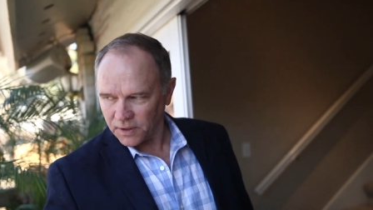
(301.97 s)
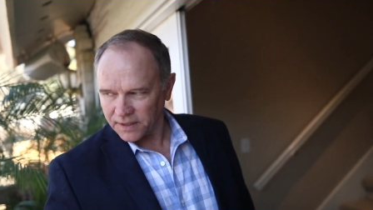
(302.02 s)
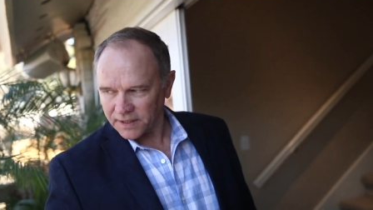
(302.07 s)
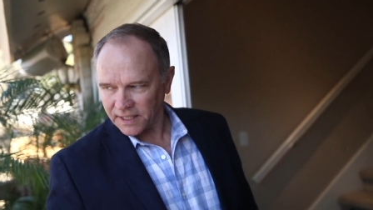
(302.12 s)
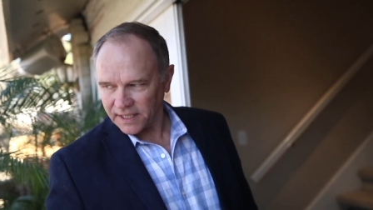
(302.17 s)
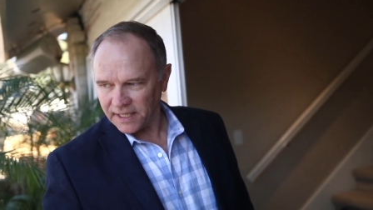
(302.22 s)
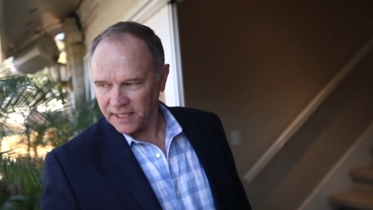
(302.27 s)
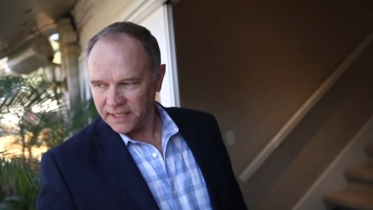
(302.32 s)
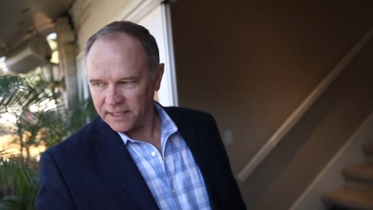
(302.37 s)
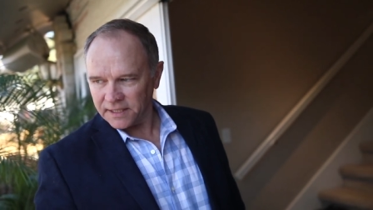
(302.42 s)
At
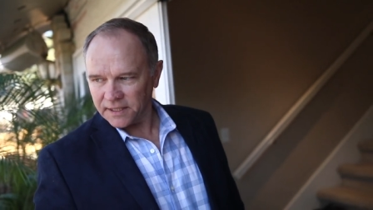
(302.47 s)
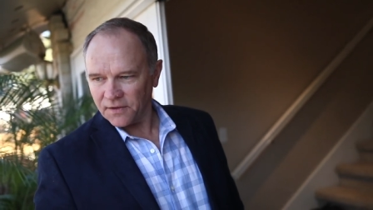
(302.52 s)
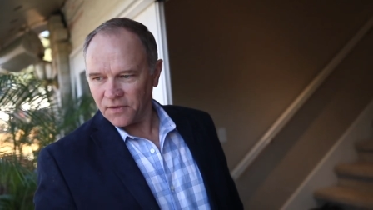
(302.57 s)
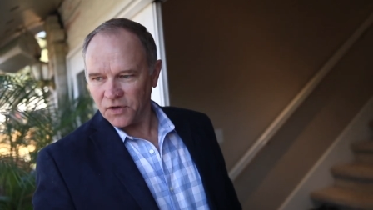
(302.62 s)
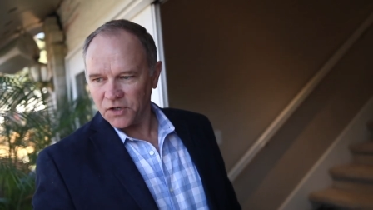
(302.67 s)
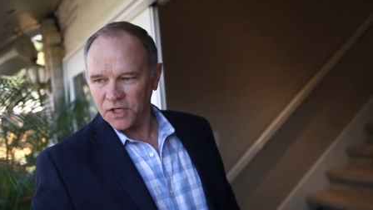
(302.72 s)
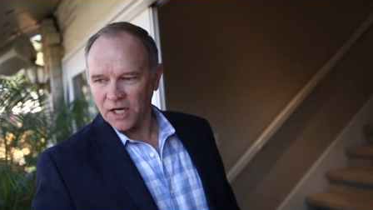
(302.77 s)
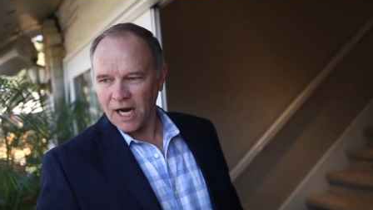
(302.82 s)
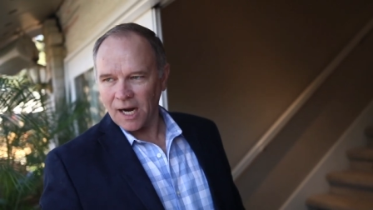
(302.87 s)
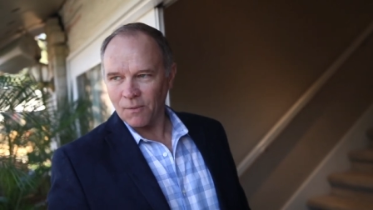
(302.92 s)
the end of
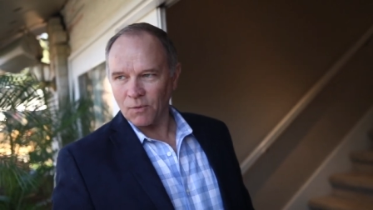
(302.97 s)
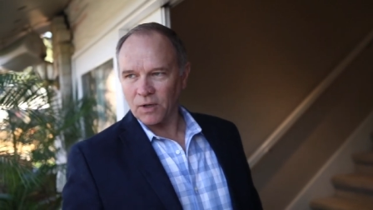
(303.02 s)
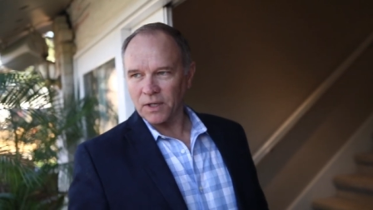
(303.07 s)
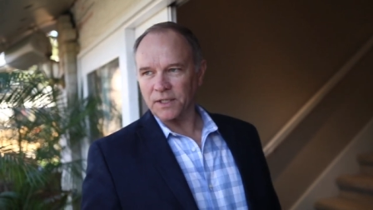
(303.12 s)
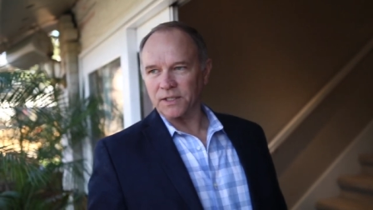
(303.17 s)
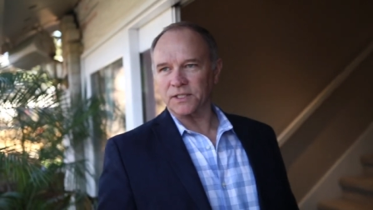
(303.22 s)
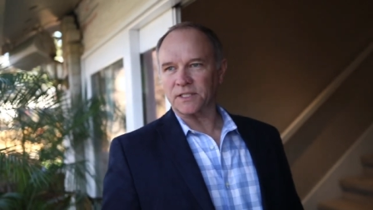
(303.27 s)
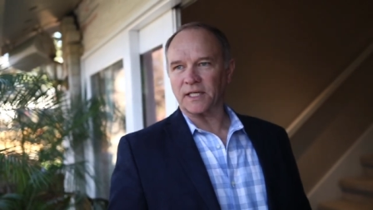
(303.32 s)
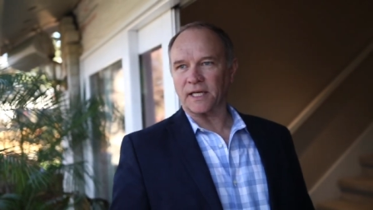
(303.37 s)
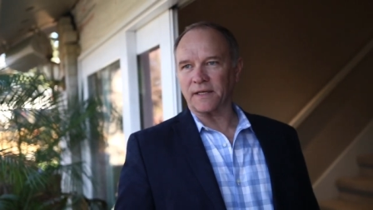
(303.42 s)
the job, we're
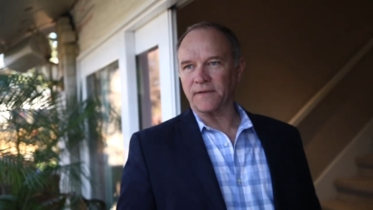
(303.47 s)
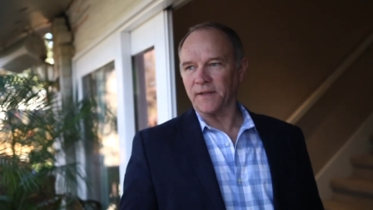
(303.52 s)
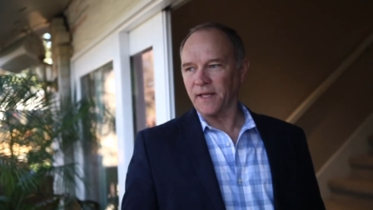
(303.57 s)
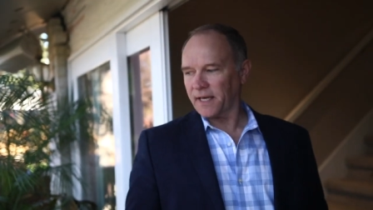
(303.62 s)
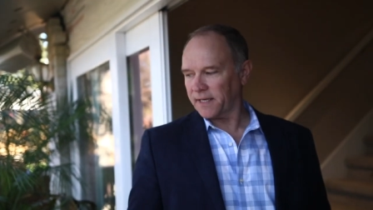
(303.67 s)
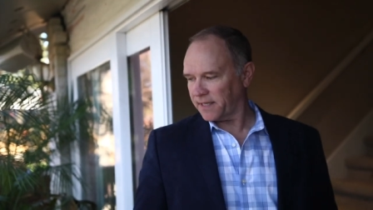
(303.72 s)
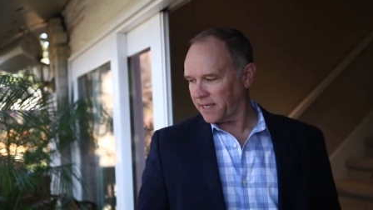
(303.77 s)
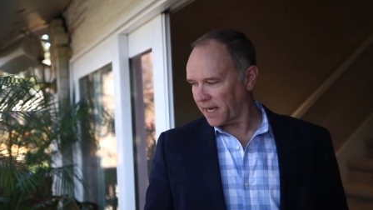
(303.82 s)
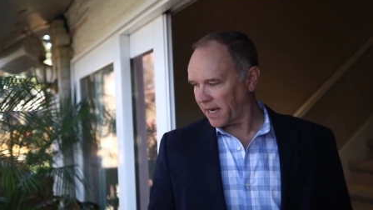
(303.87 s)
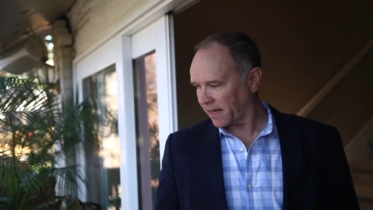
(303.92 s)
going to stain
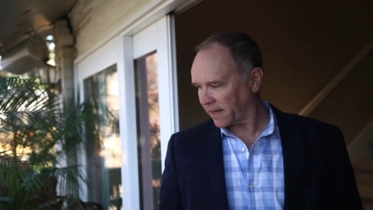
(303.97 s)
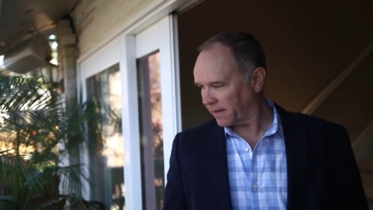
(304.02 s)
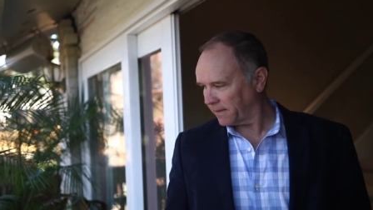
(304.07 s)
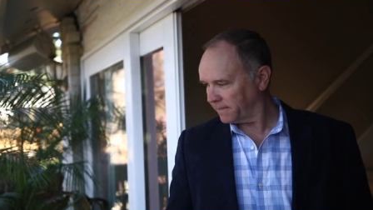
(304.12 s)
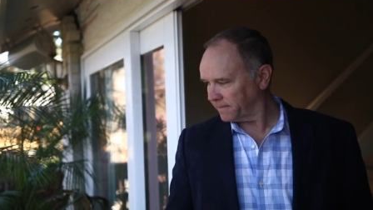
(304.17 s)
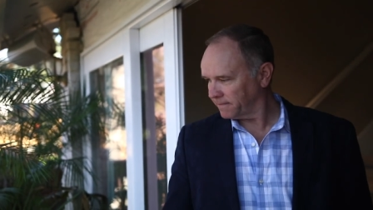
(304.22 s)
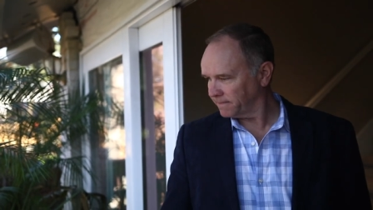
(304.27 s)
that deck.